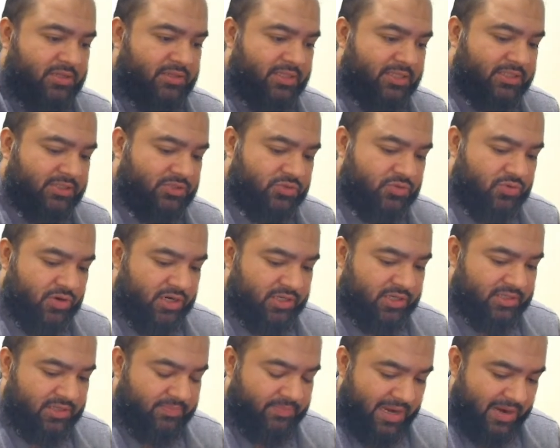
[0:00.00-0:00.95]

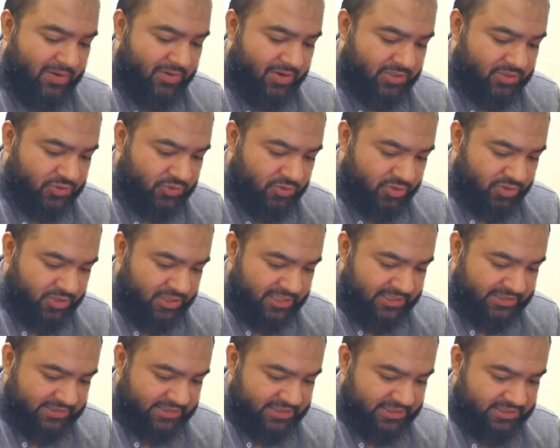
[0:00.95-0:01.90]
the power 2
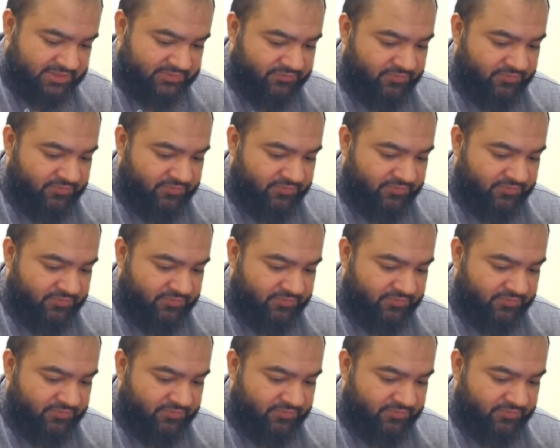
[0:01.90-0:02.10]
only sees